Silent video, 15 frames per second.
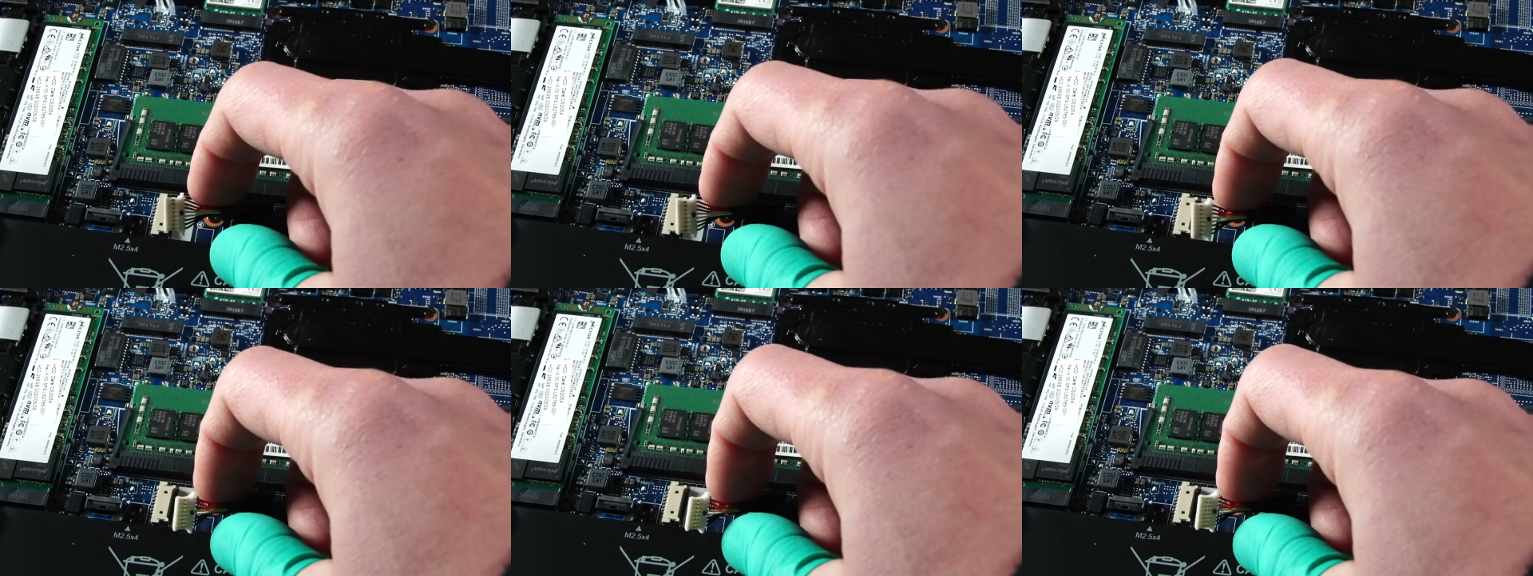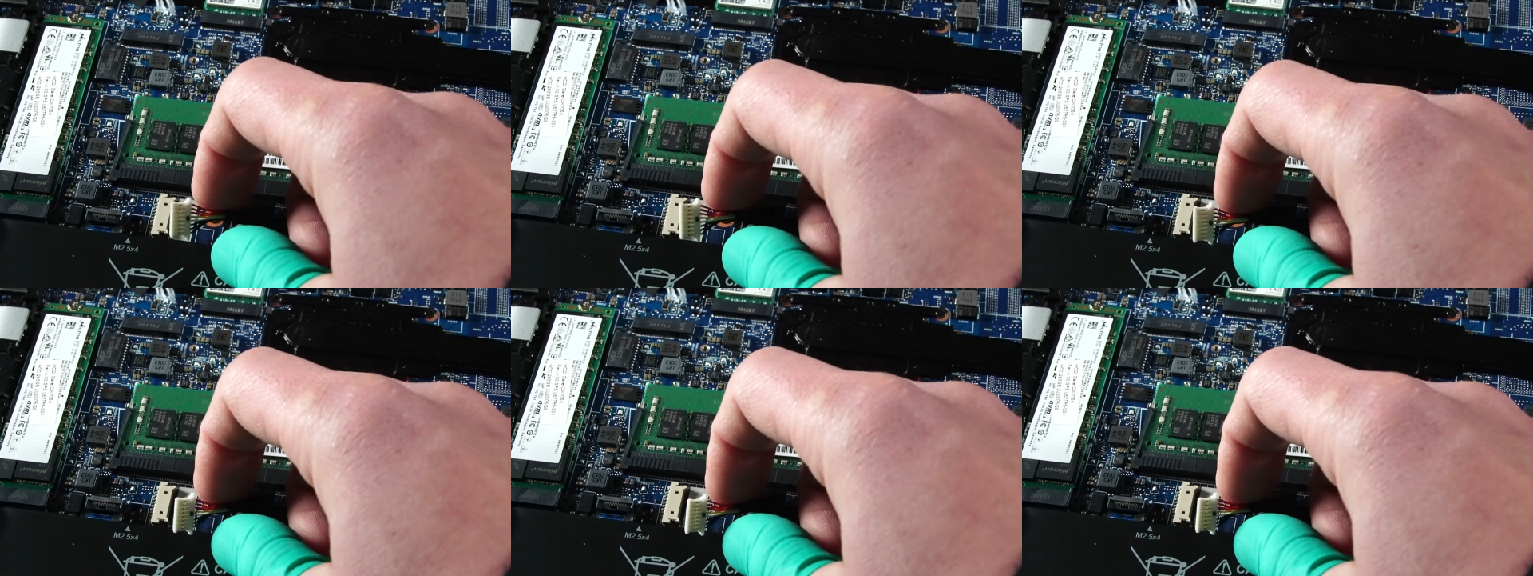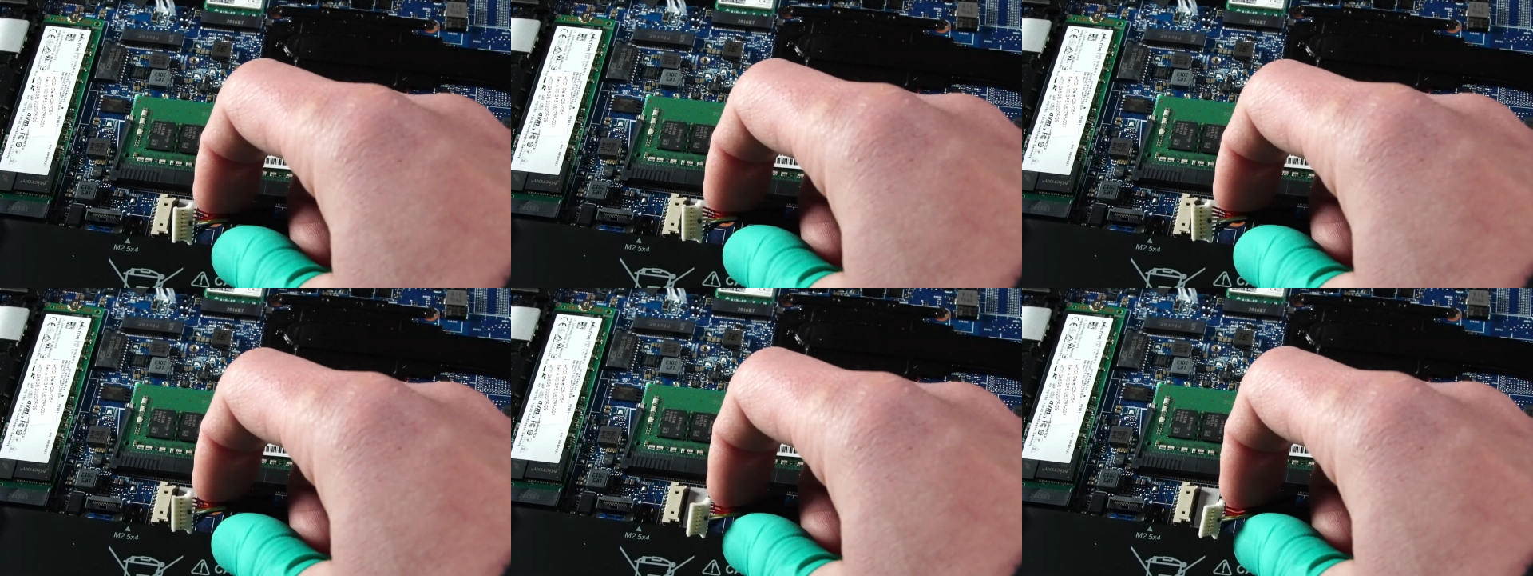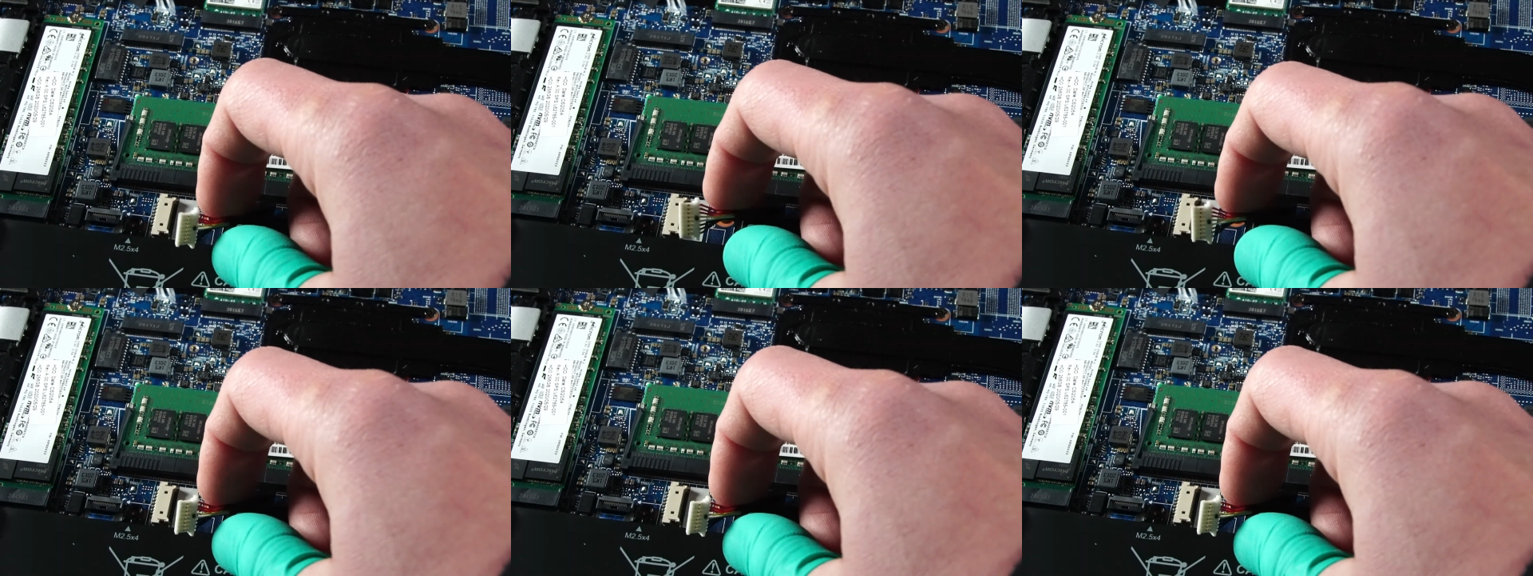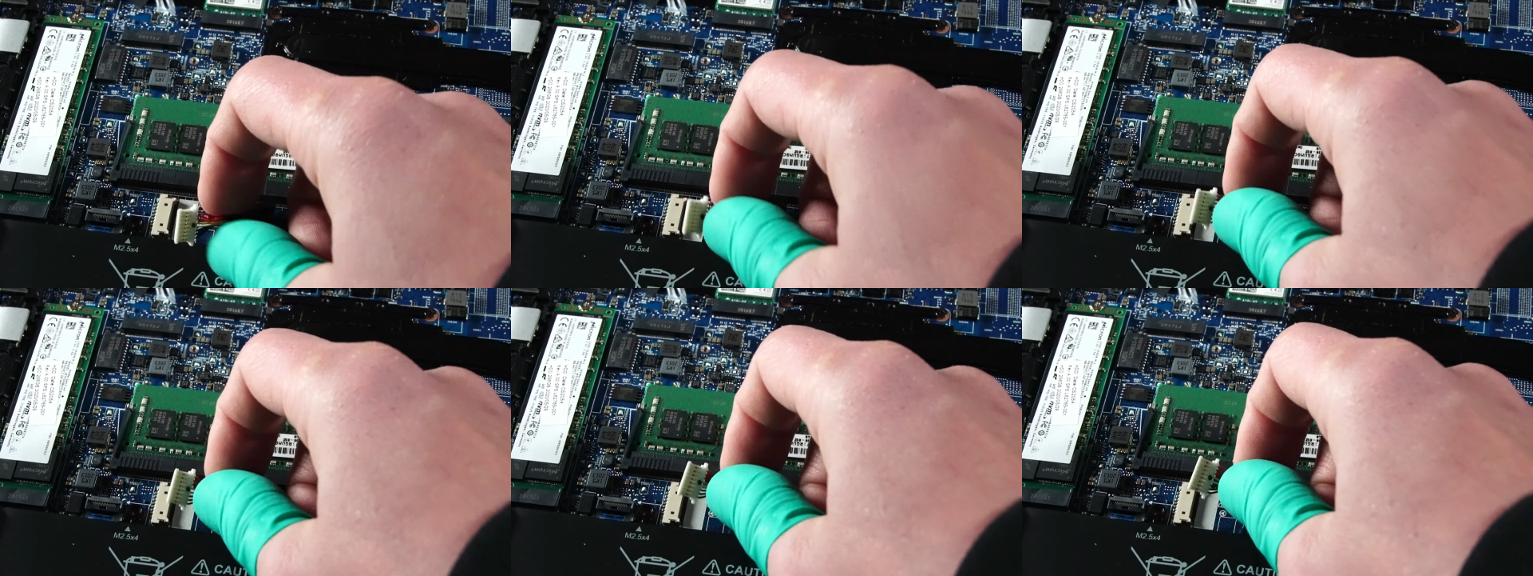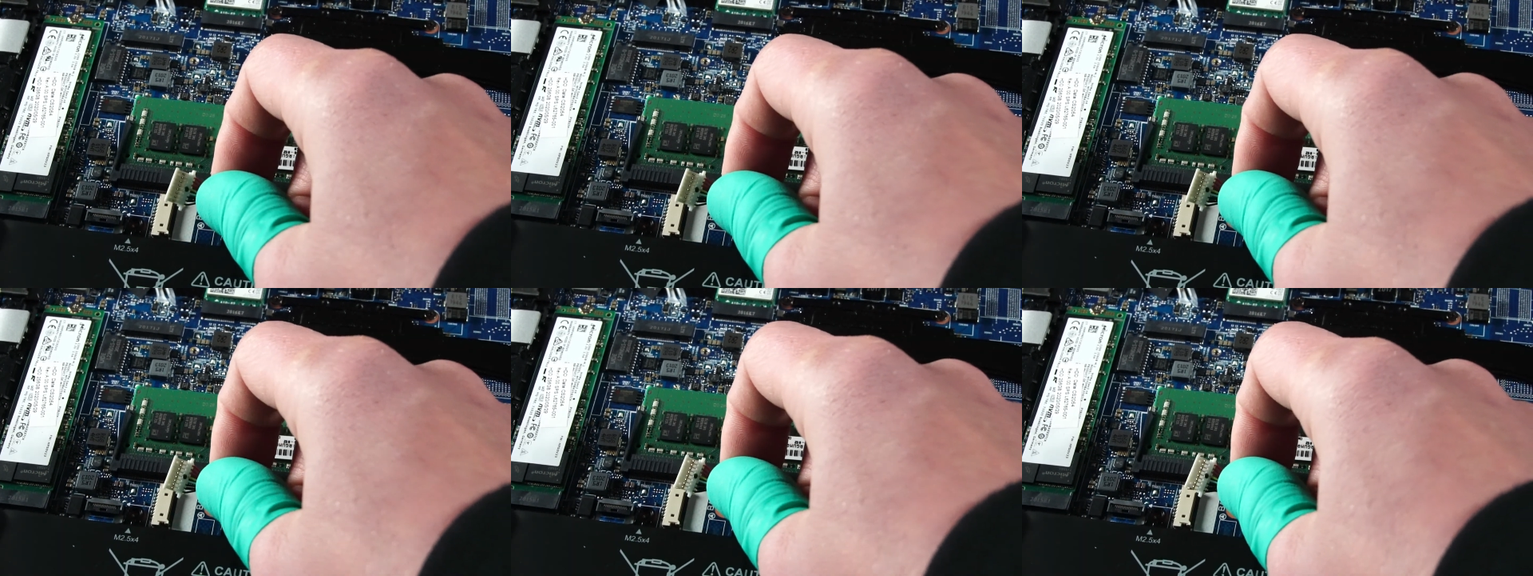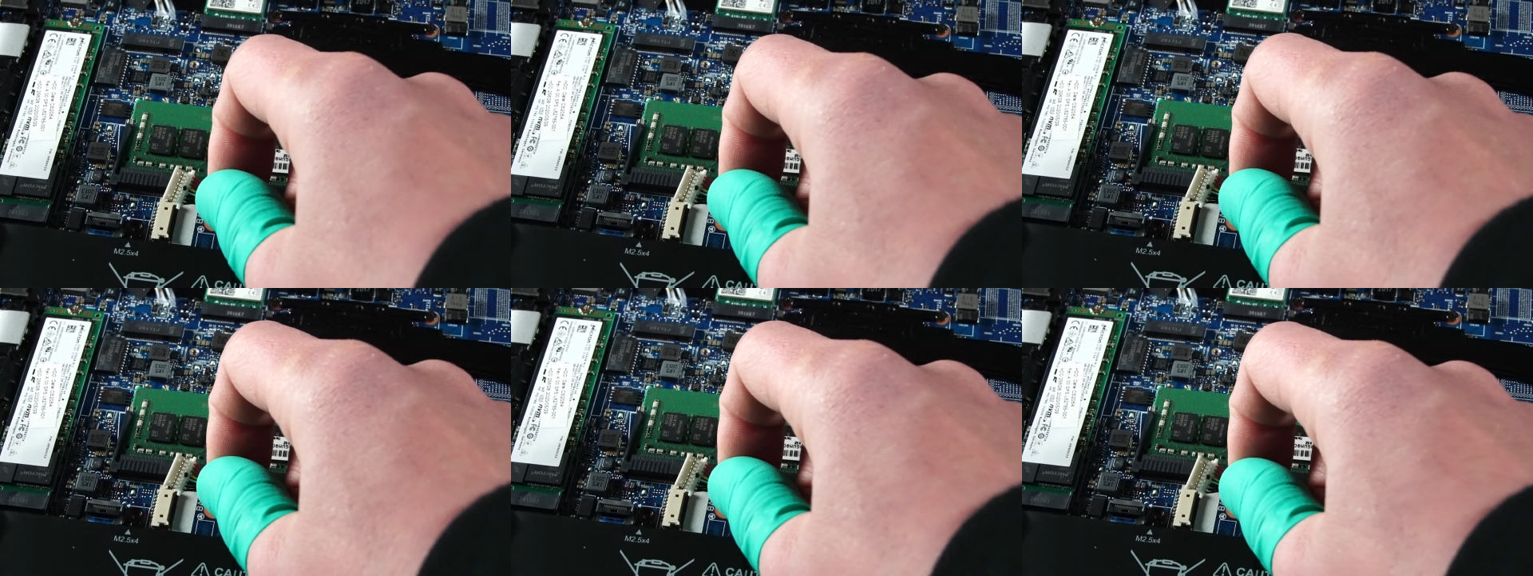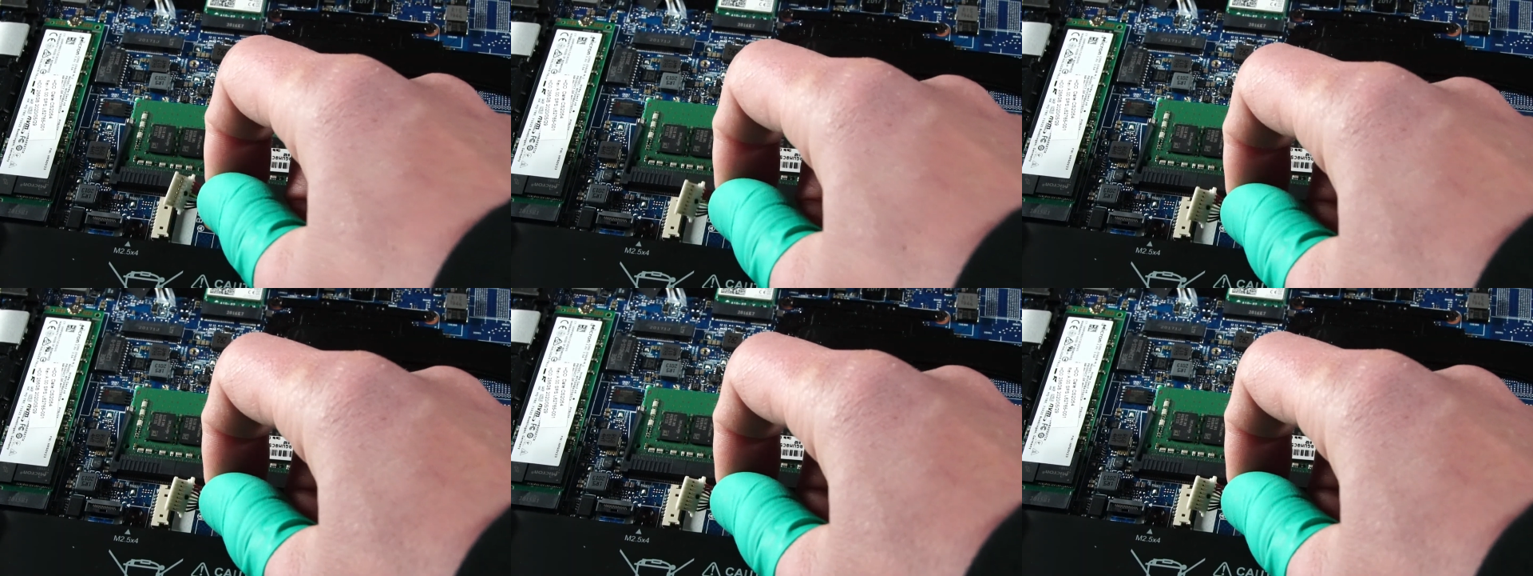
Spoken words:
[unreadable: no face in view]